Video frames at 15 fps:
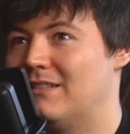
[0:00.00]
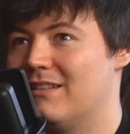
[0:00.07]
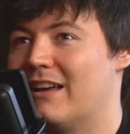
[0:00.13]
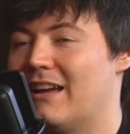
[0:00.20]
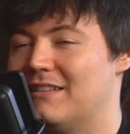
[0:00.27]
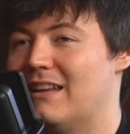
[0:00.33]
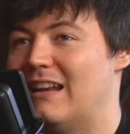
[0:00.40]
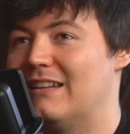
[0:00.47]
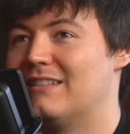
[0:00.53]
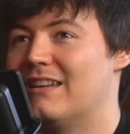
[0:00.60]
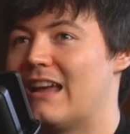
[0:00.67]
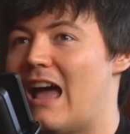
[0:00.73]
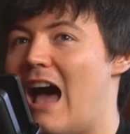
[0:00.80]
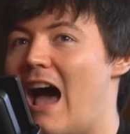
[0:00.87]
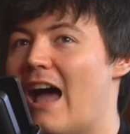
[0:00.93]
like I said, it's
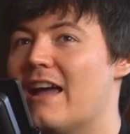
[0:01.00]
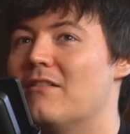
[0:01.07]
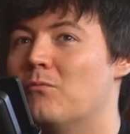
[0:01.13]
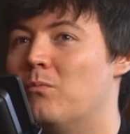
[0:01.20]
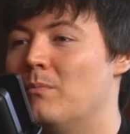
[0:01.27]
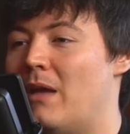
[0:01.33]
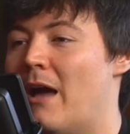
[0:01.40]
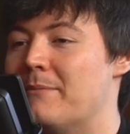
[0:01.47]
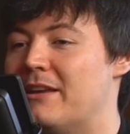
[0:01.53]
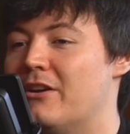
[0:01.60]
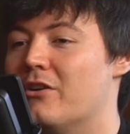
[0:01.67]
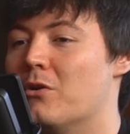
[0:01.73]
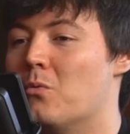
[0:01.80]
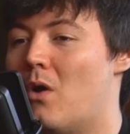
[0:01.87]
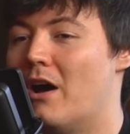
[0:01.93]
like I'm here
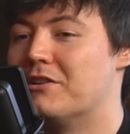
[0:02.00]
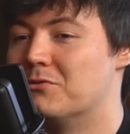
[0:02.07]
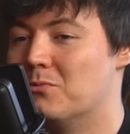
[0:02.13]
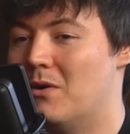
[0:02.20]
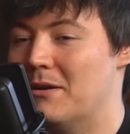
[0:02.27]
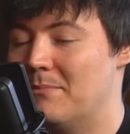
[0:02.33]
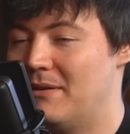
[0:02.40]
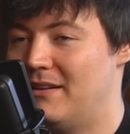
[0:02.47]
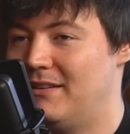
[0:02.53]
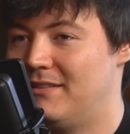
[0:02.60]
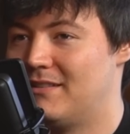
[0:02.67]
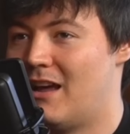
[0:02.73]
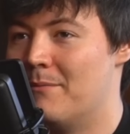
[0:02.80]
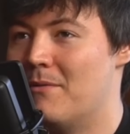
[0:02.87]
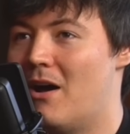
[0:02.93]
to watch One Piece.
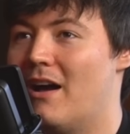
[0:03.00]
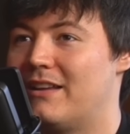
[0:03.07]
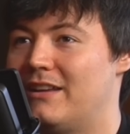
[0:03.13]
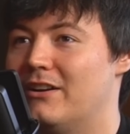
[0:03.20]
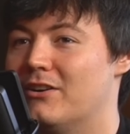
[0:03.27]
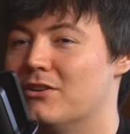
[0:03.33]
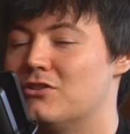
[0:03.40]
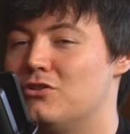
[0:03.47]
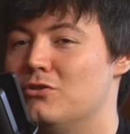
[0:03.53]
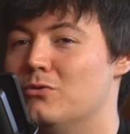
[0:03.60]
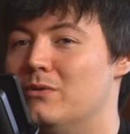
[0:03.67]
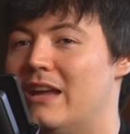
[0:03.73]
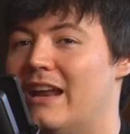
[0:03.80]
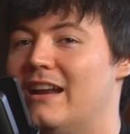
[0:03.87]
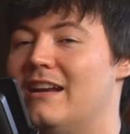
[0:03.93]
I'm not here to
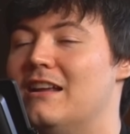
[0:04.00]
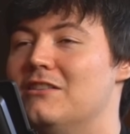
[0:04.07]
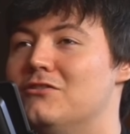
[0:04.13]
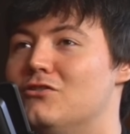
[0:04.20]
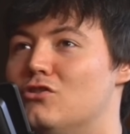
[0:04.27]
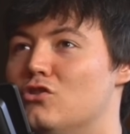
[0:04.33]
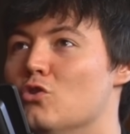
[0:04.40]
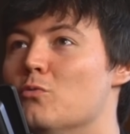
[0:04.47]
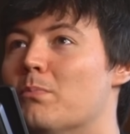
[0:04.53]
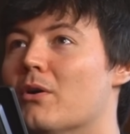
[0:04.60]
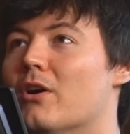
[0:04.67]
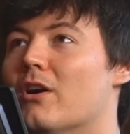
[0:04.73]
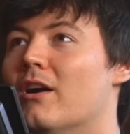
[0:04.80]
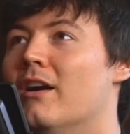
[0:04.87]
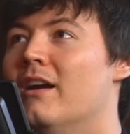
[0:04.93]
get in a
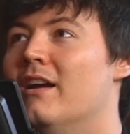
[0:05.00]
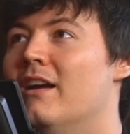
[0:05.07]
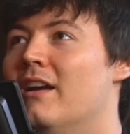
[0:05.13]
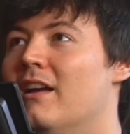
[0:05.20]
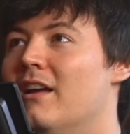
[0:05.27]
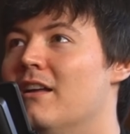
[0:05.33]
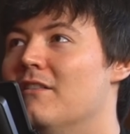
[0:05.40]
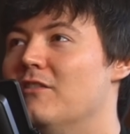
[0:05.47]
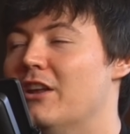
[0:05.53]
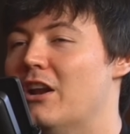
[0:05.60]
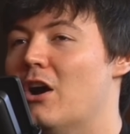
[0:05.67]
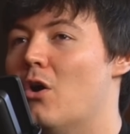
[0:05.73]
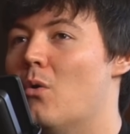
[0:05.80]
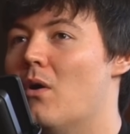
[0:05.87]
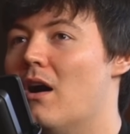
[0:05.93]
super,
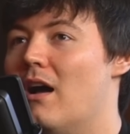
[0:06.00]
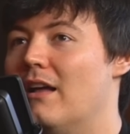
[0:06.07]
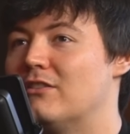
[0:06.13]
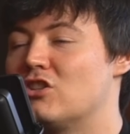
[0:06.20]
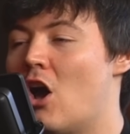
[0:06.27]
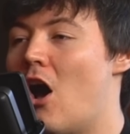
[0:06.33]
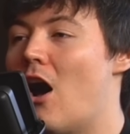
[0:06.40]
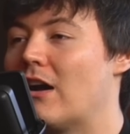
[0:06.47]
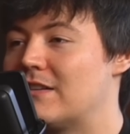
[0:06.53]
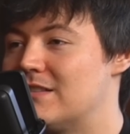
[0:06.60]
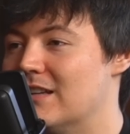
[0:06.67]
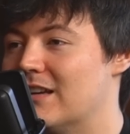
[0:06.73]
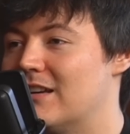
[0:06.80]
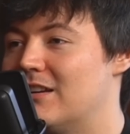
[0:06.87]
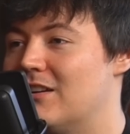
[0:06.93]

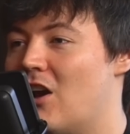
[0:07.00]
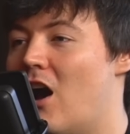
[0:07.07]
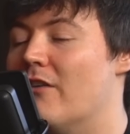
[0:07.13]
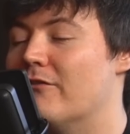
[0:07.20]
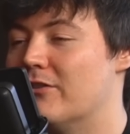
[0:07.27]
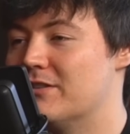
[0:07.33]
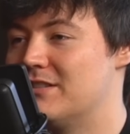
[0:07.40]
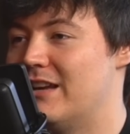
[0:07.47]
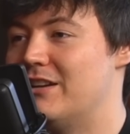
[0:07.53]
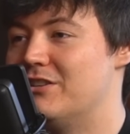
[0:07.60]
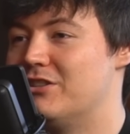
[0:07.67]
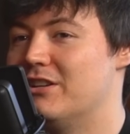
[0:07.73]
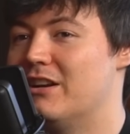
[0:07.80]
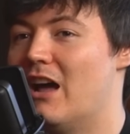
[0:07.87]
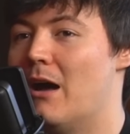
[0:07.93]
toxic
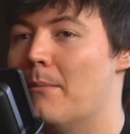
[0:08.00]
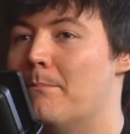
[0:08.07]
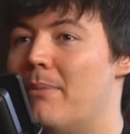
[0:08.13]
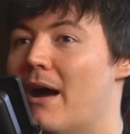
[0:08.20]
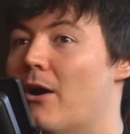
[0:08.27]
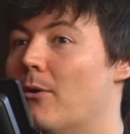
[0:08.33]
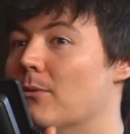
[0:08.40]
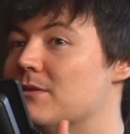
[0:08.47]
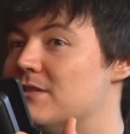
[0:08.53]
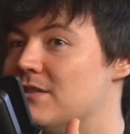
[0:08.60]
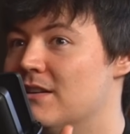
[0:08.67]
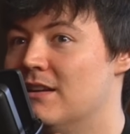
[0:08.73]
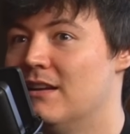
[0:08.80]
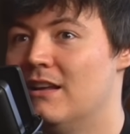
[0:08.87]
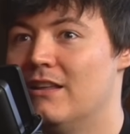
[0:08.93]
conversation about
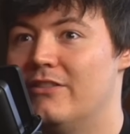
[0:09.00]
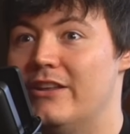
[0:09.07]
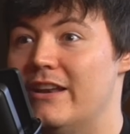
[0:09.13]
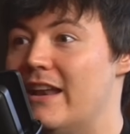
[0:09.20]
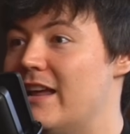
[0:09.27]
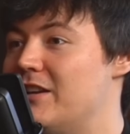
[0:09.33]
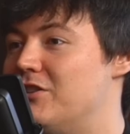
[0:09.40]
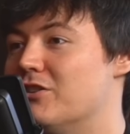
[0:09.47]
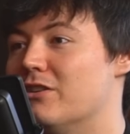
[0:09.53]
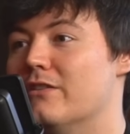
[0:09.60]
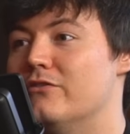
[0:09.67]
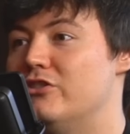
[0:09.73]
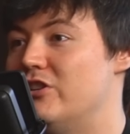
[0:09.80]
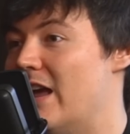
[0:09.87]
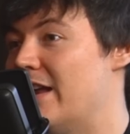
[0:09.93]
the nature of
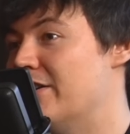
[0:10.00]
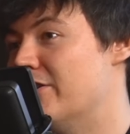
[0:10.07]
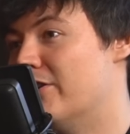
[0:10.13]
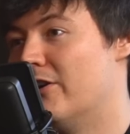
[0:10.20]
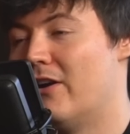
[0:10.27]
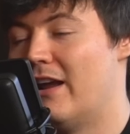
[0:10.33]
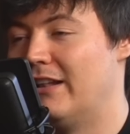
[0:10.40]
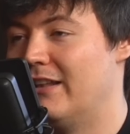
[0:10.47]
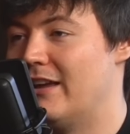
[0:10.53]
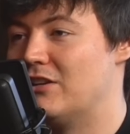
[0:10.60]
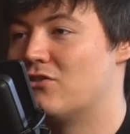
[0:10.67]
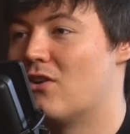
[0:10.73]
gender and like